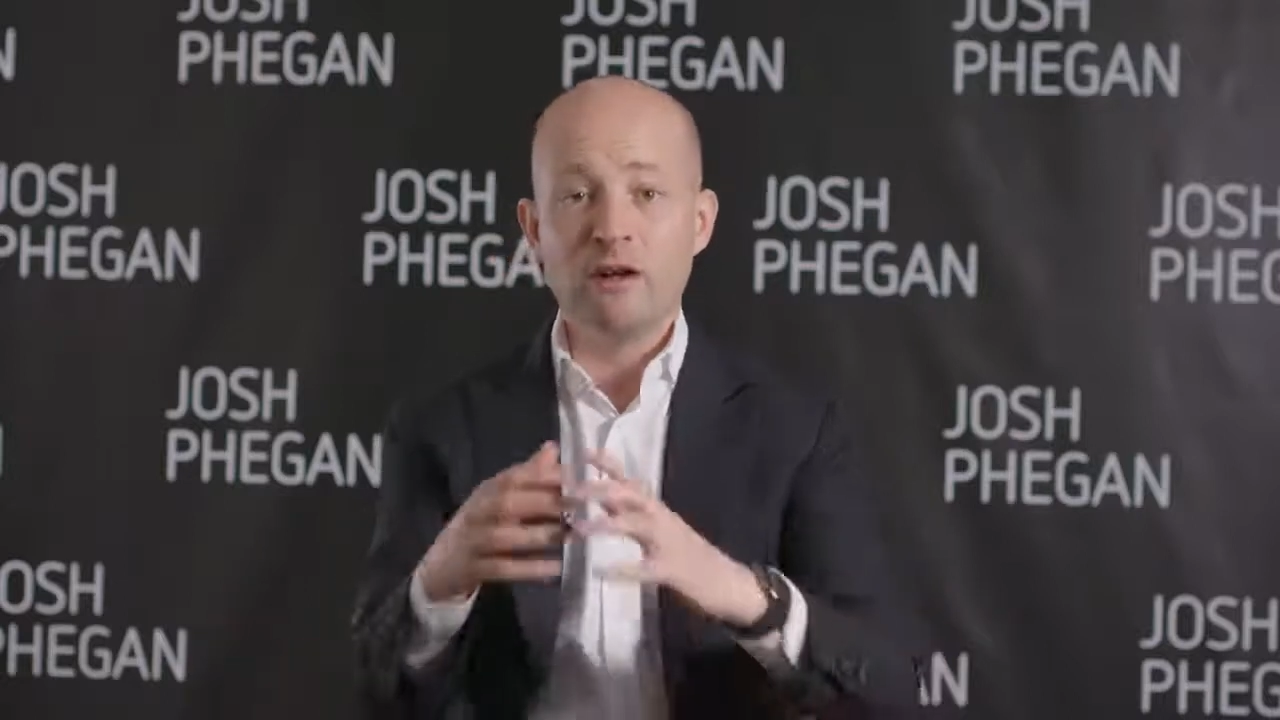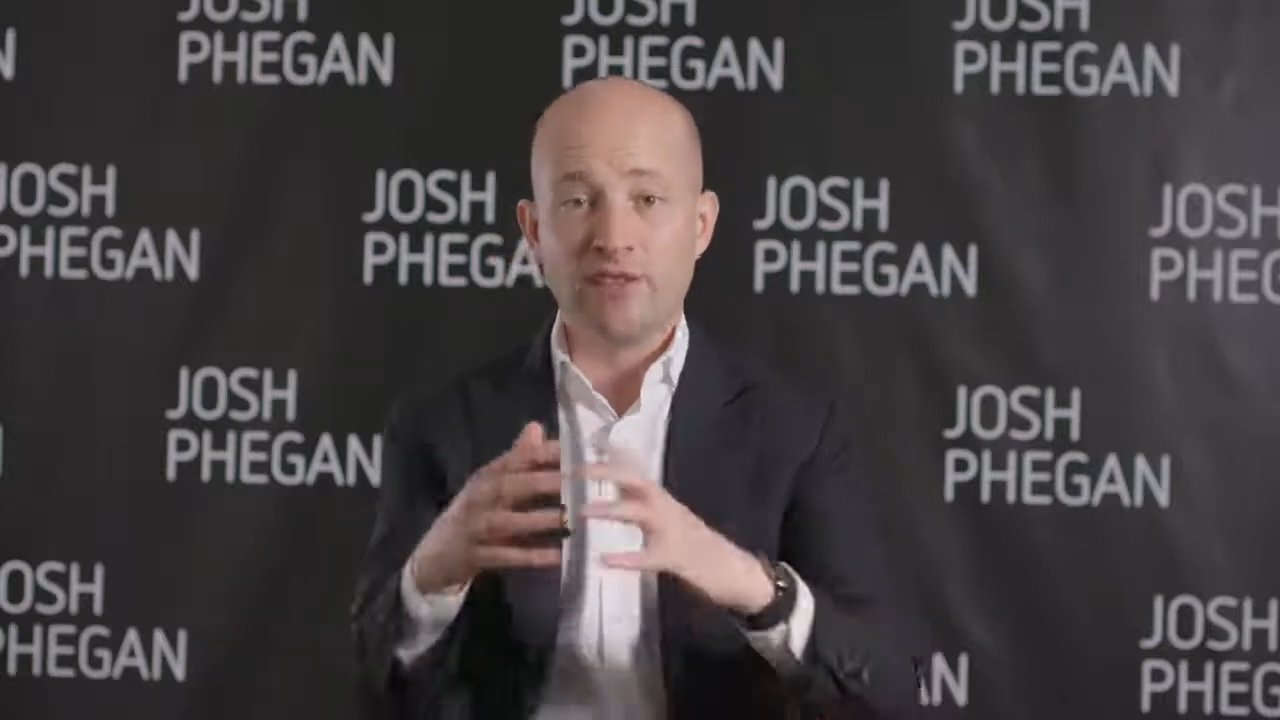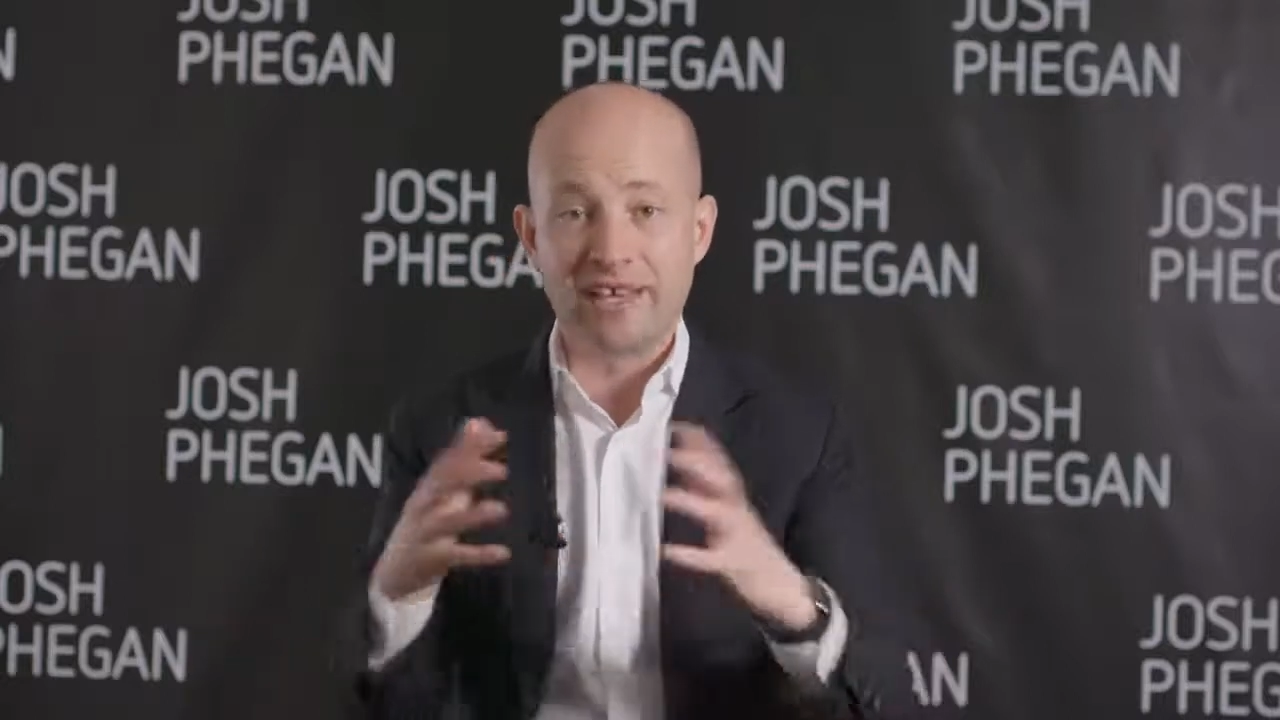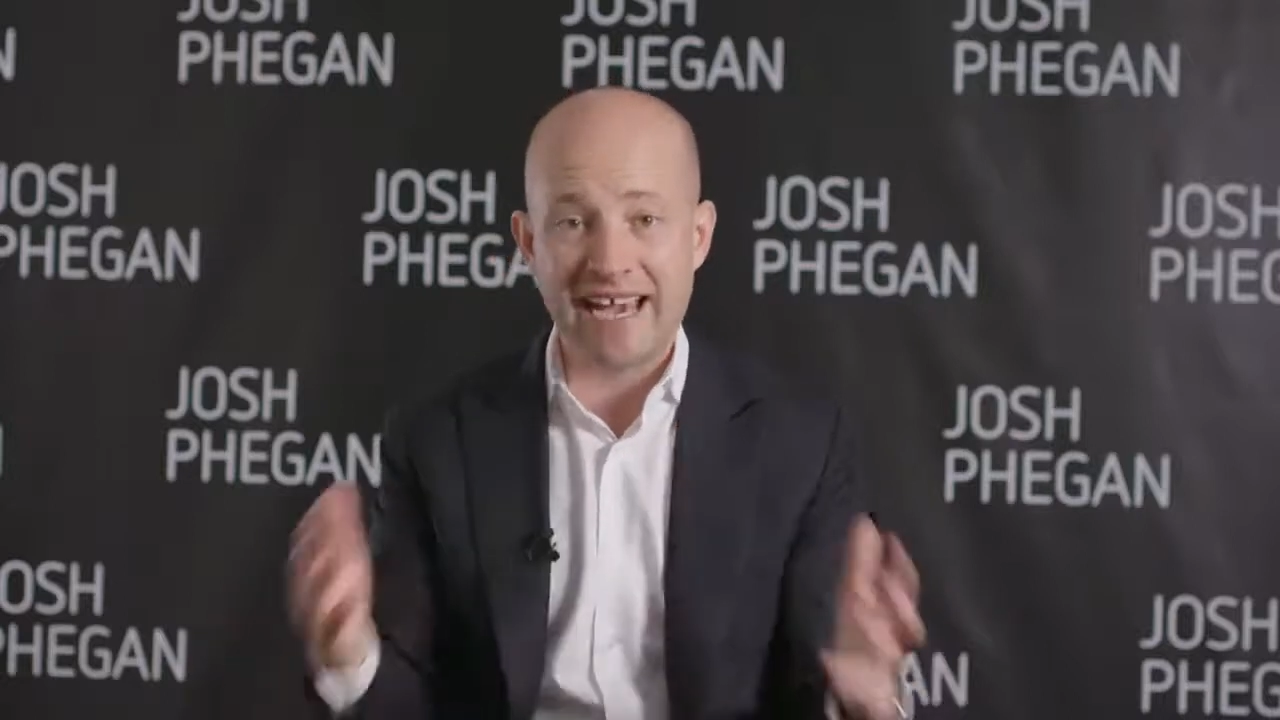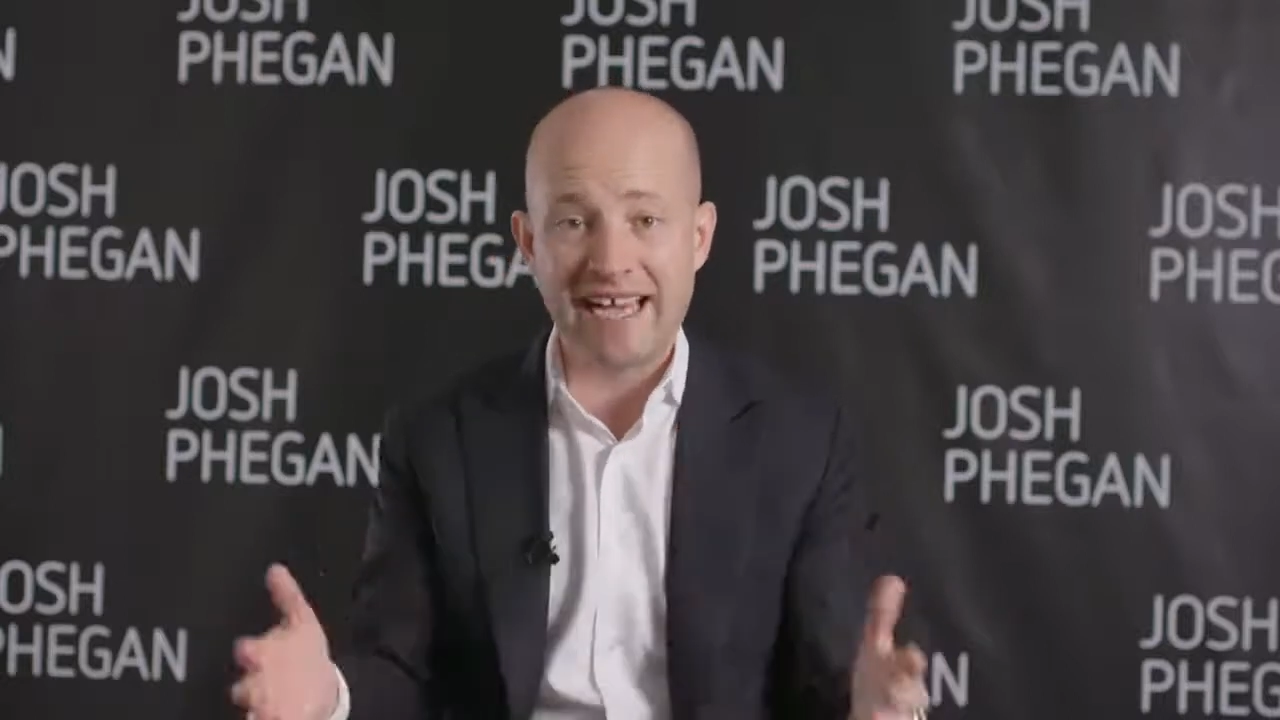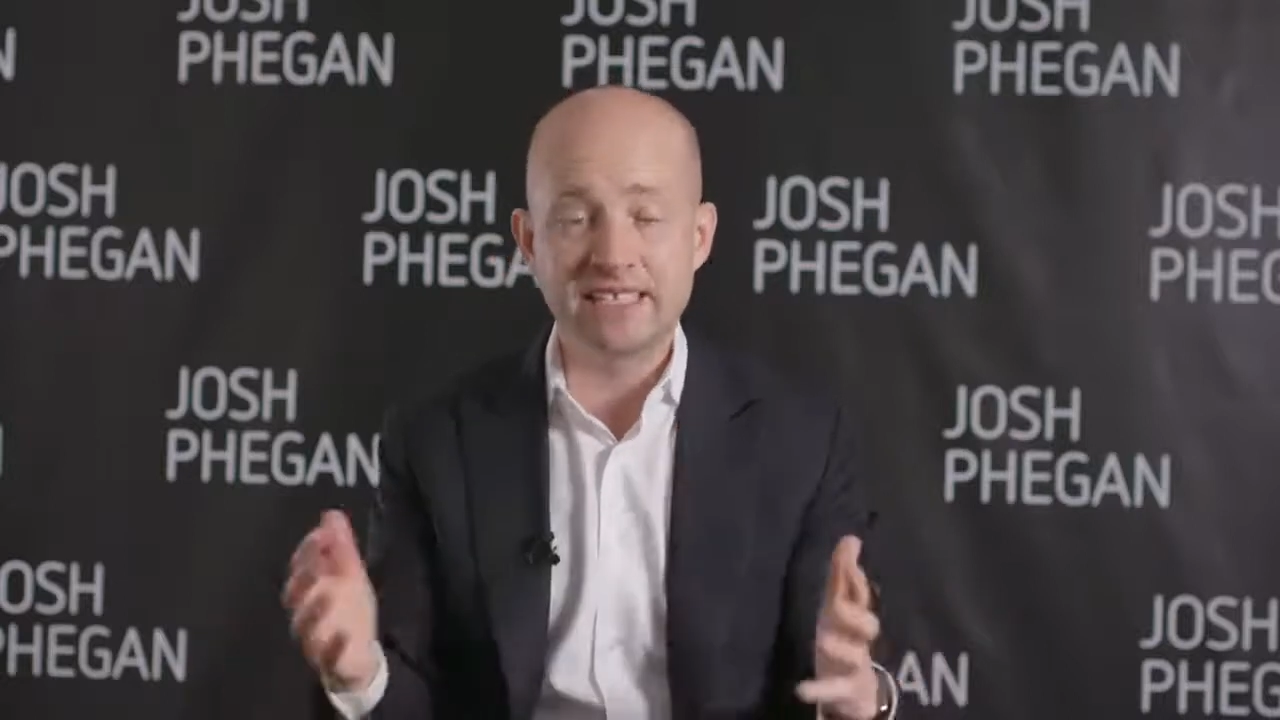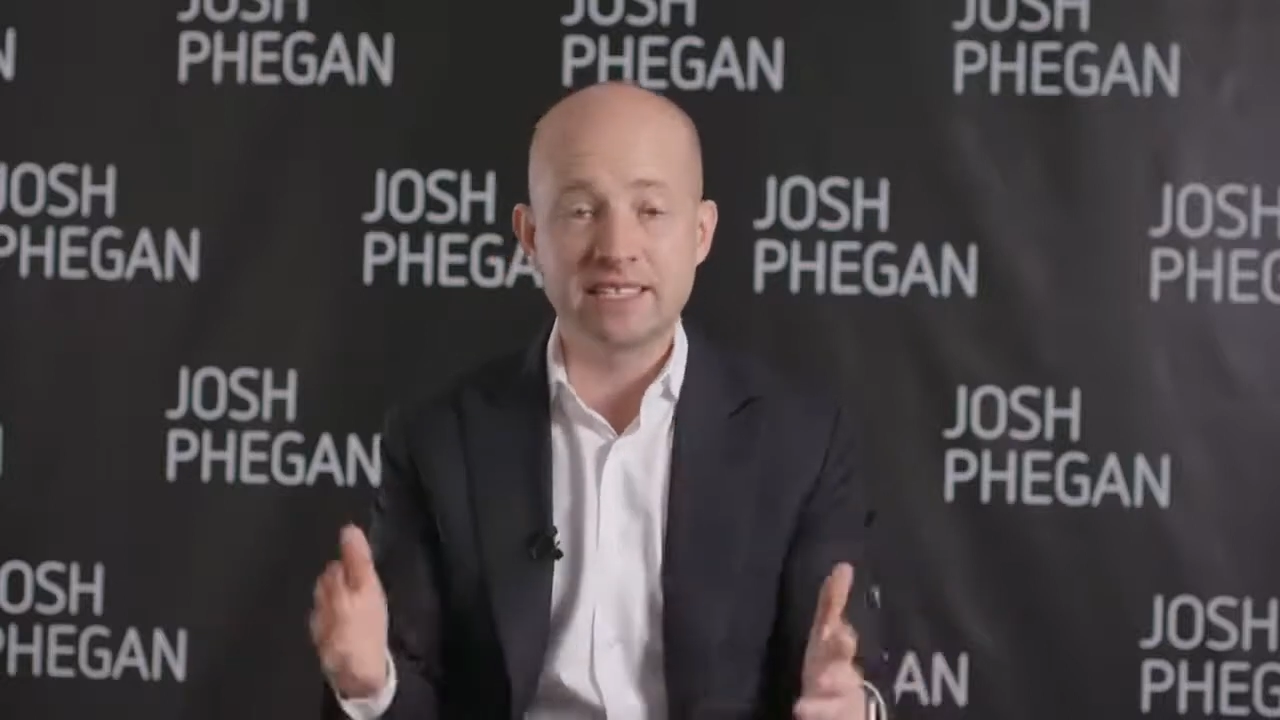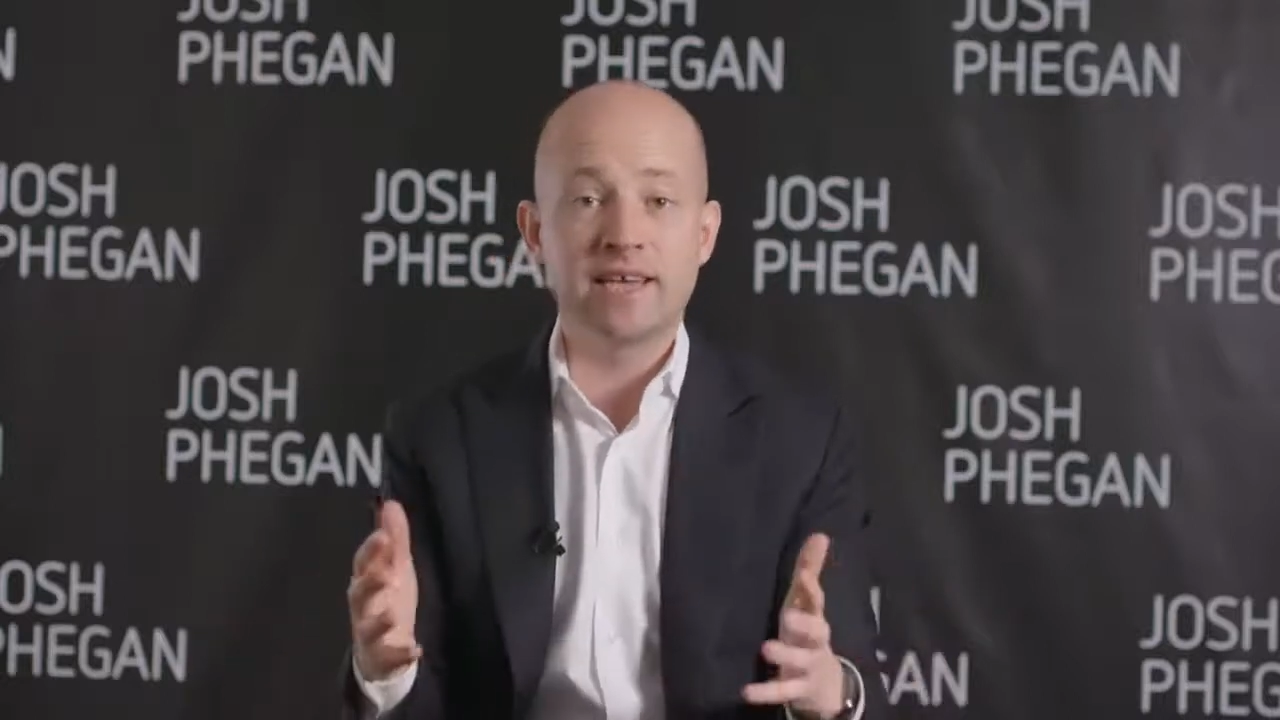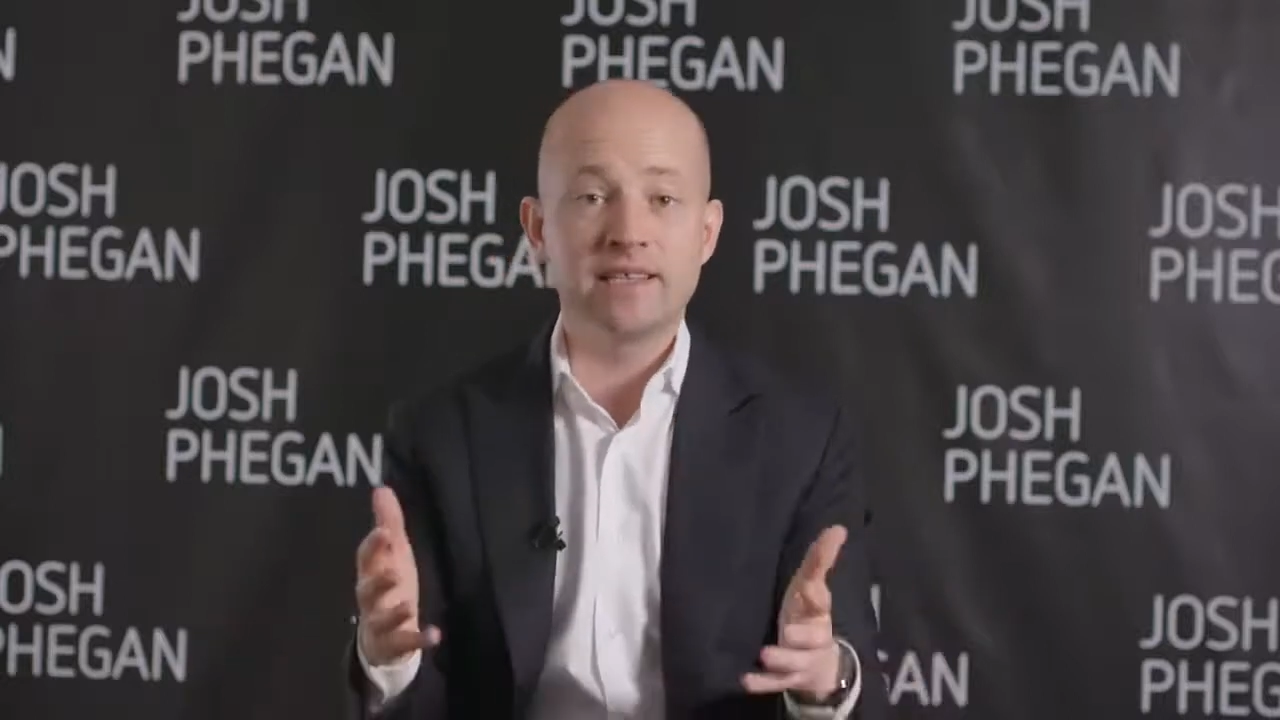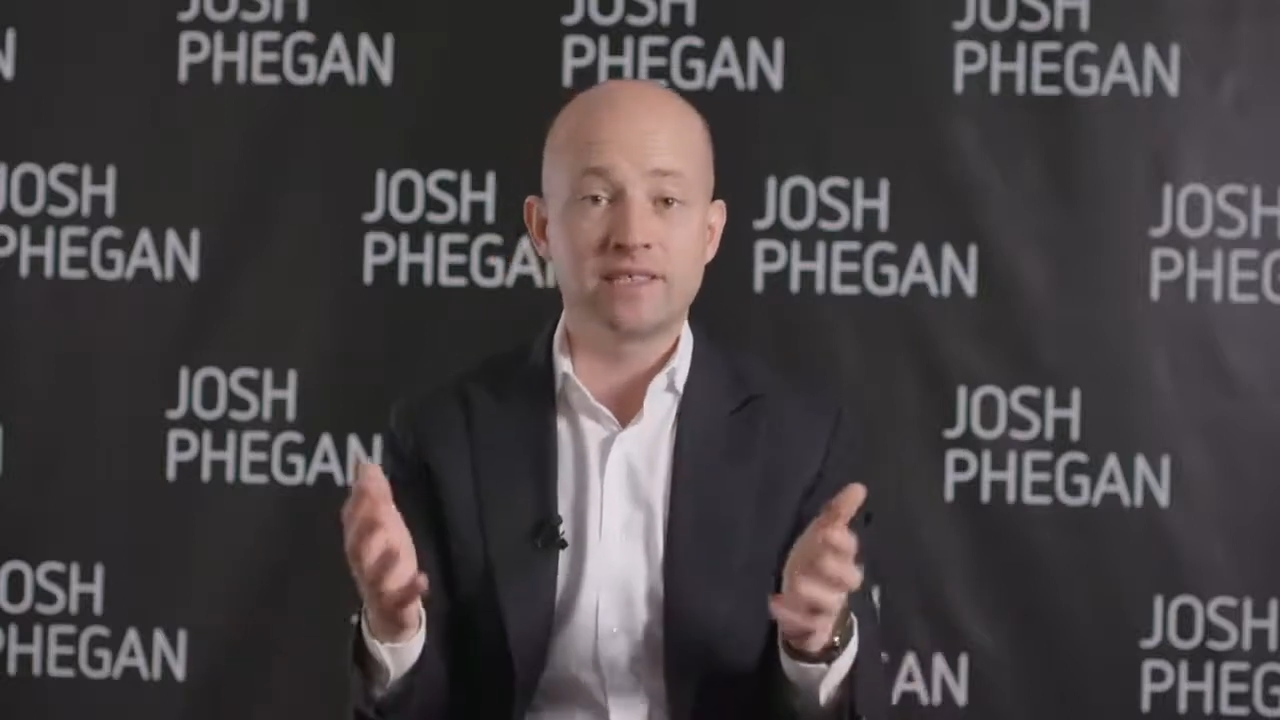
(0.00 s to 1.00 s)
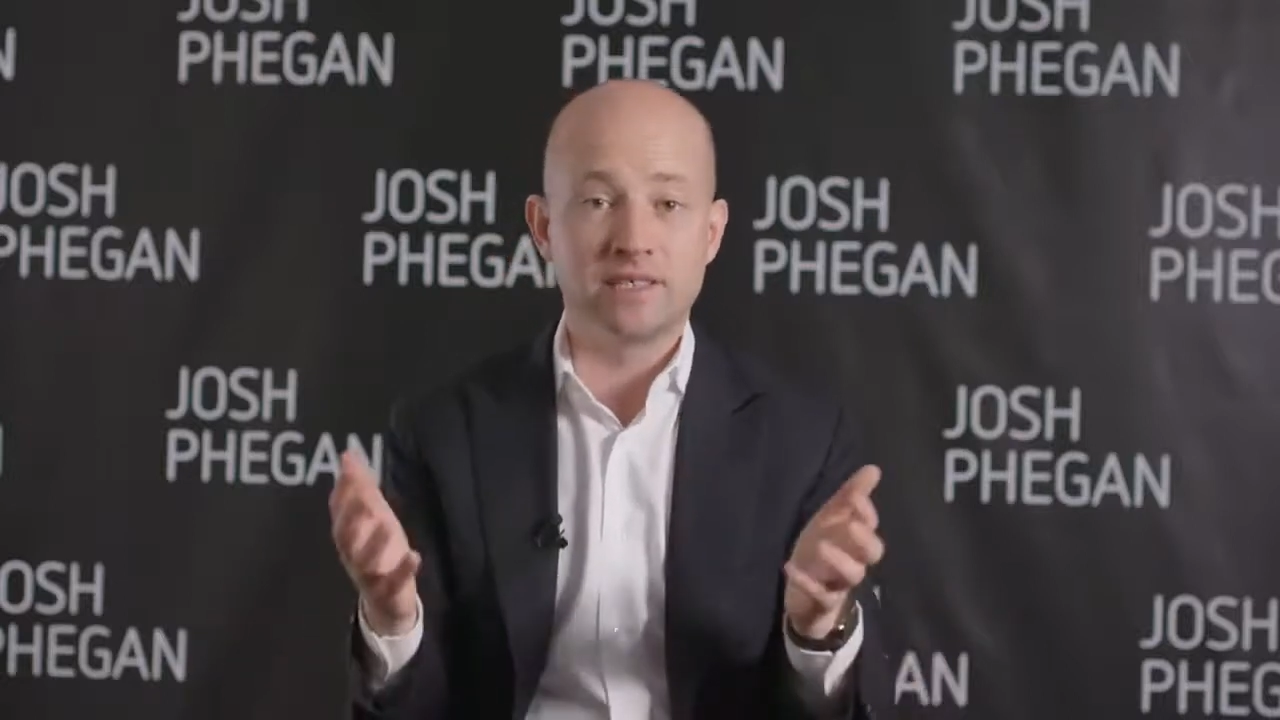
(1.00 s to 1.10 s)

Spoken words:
the case studies